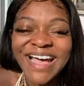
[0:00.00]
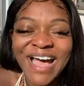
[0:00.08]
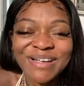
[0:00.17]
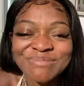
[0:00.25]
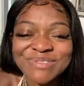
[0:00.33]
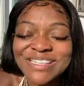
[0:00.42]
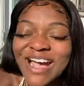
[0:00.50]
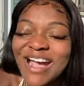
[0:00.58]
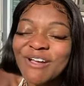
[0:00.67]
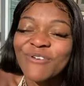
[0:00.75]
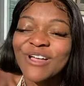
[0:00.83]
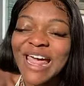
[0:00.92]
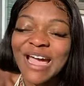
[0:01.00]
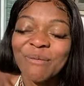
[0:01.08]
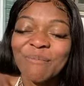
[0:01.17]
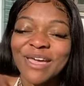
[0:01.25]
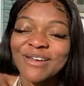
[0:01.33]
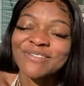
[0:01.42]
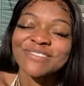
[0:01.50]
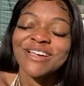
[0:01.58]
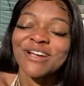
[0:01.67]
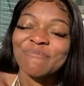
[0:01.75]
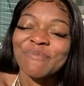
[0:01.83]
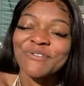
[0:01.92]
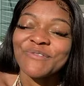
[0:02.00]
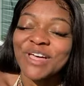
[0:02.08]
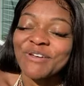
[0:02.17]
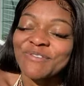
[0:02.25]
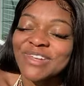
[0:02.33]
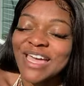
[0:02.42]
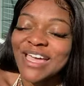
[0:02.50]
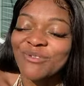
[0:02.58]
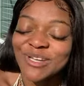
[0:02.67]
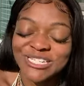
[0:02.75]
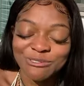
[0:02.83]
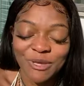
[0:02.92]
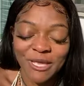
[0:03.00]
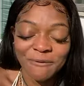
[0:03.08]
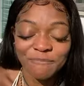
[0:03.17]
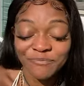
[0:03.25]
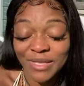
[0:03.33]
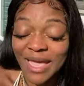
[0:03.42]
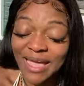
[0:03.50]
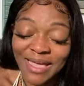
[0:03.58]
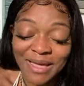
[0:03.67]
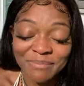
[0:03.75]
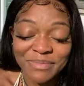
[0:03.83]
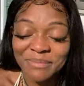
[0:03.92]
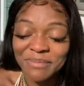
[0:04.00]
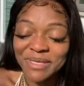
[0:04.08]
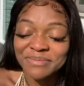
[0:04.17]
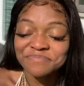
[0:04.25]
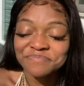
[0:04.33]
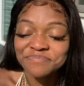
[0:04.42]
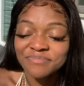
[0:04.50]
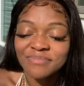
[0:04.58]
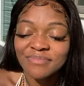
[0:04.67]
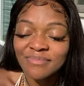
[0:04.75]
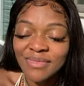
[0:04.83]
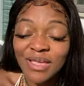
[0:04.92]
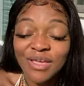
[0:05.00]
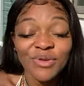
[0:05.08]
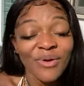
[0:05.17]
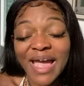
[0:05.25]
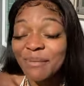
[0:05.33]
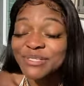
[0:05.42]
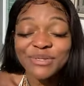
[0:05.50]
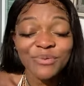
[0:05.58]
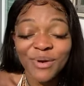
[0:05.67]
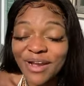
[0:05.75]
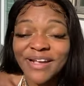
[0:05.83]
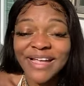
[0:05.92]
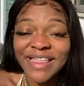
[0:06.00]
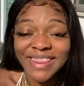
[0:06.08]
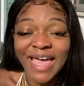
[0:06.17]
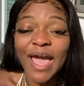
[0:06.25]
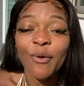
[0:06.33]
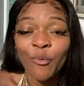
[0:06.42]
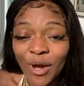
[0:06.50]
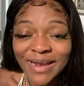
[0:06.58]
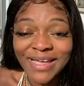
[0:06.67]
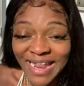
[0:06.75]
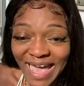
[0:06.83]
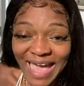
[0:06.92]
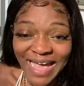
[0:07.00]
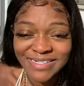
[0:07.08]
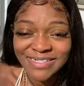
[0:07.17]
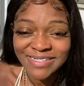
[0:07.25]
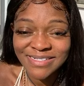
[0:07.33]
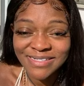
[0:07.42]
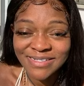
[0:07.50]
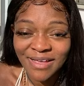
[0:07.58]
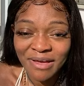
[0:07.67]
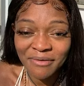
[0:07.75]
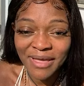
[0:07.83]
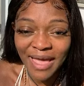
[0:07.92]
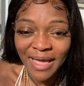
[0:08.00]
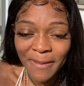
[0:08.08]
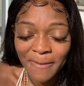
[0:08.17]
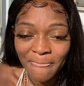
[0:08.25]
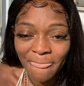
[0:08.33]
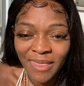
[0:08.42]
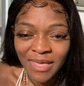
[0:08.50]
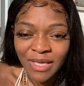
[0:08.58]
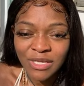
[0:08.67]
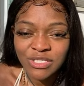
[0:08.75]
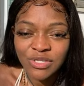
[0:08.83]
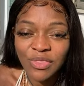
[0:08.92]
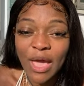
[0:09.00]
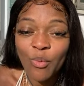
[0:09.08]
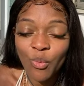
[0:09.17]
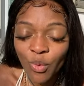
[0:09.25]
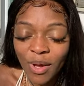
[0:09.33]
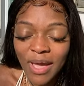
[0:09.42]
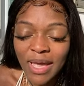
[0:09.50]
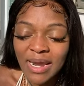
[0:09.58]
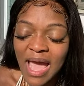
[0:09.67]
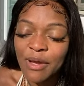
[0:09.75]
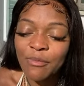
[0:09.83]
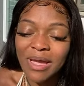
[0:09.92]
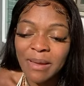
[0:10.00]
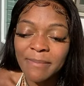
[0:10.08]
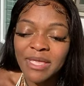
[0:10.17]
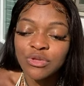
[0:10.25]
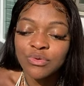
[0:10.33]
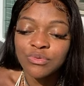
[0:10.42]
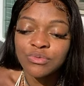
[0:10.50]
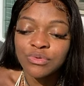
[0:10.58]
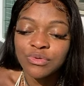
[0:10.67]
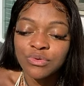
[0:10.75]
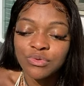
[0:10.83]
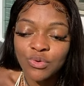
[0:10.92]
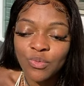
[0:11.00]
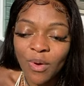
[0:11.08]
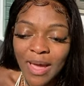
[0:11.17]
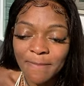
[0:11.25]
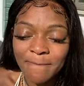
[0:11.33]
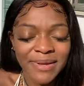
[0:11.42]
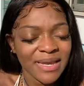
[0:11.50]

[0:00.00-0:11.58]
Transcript: I'm sorry for lack of a better term of language, but hey, I'm being mean. you are able to work that one glass, okay? So that one, I recommend you do one.